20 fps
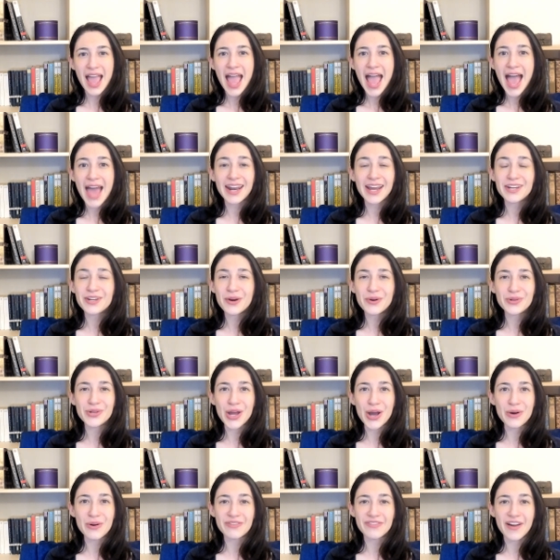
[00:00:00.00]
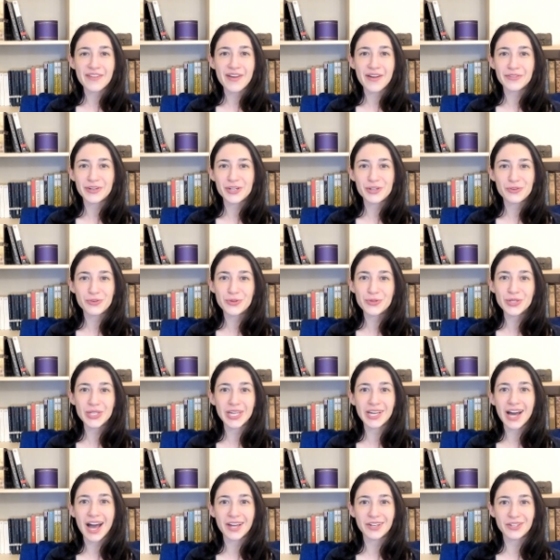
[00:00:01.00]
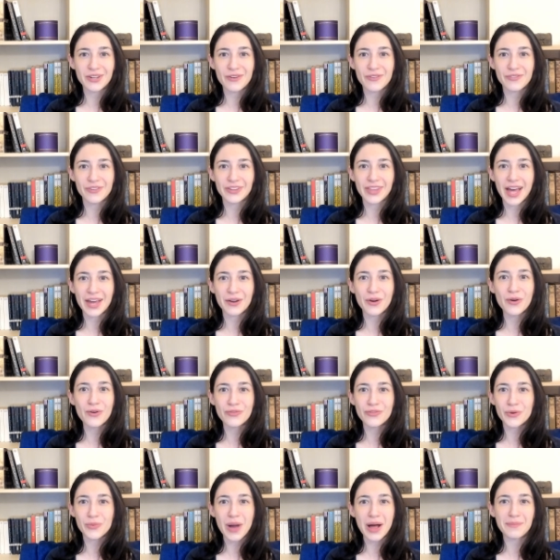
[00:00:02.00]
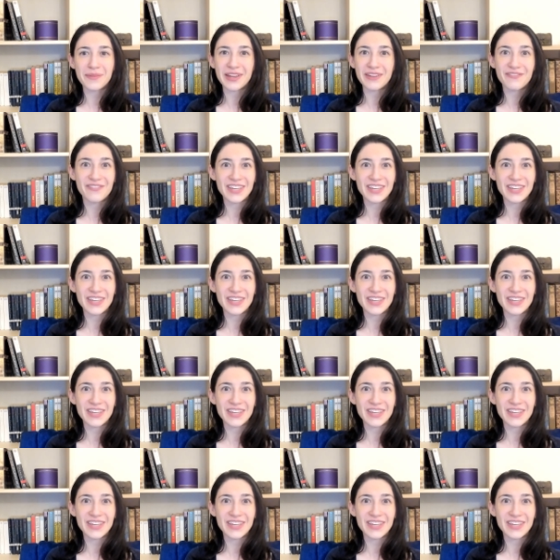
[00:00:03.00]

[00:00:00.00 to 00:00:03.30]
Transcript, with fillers: and I don't know if I've ever truly gotten over that overwhelming